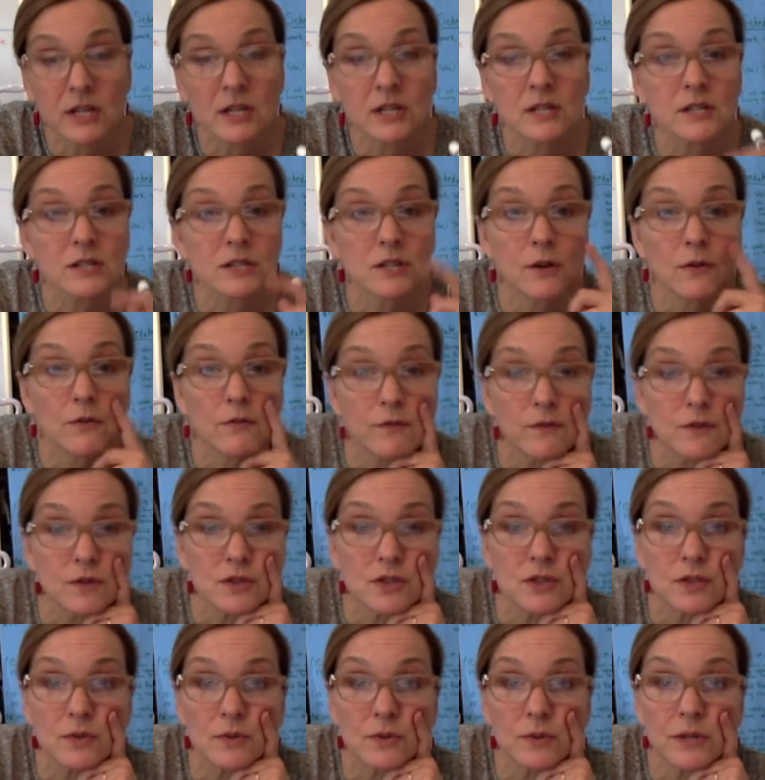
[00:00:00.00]
So for
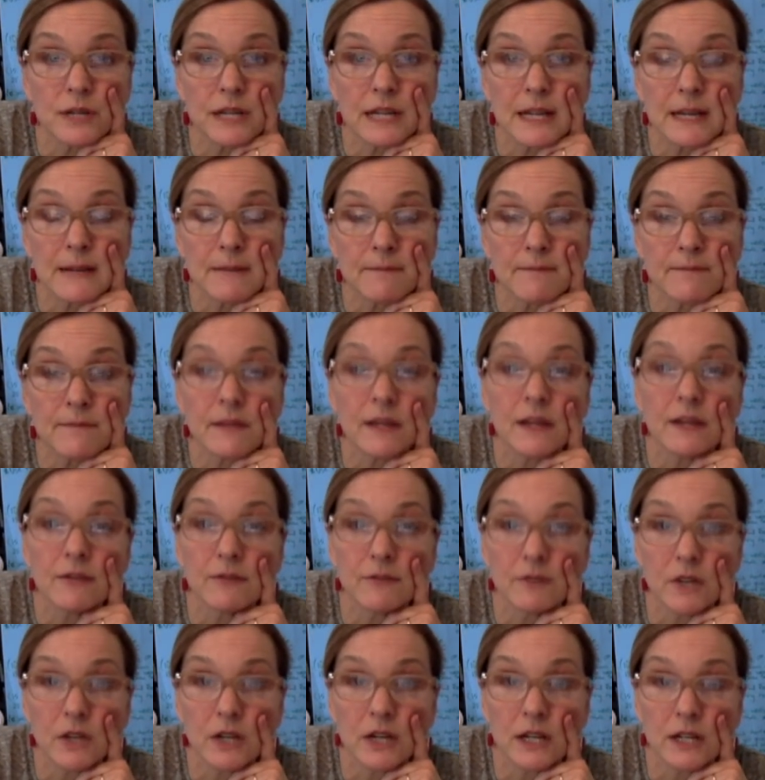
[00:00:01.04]
sorting, I
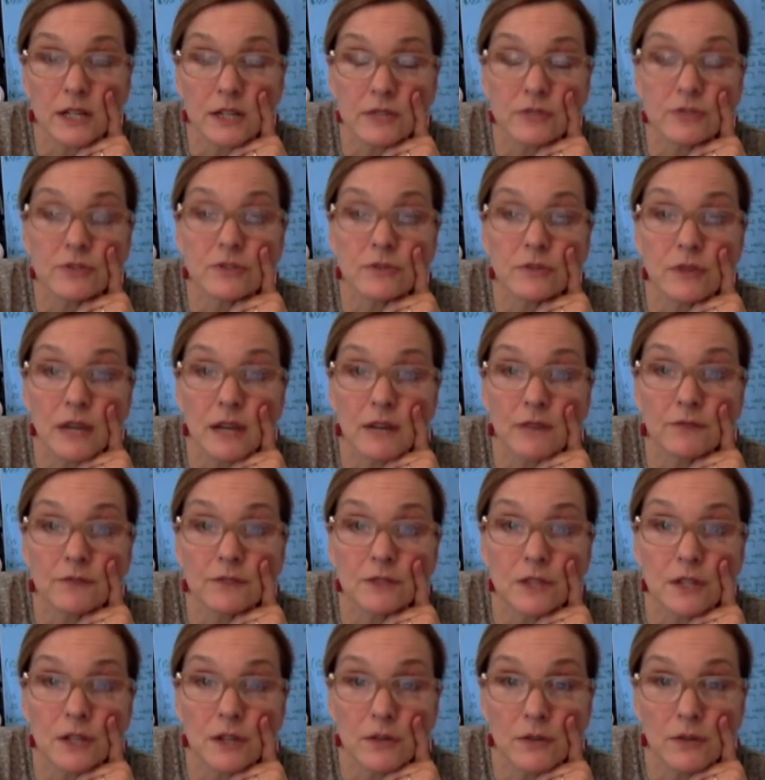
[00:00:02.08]
forgot you do have
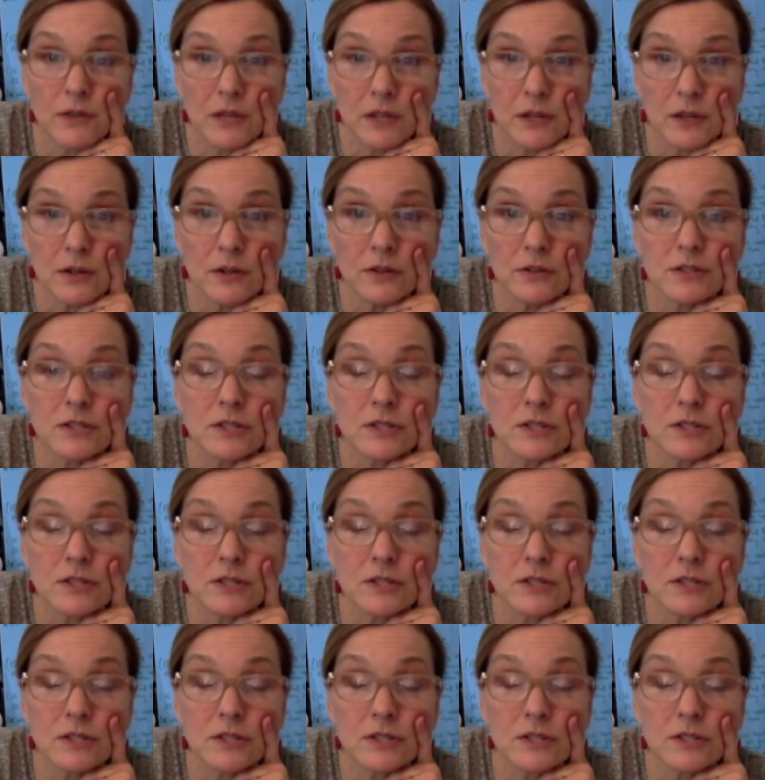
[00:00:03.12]
to go there.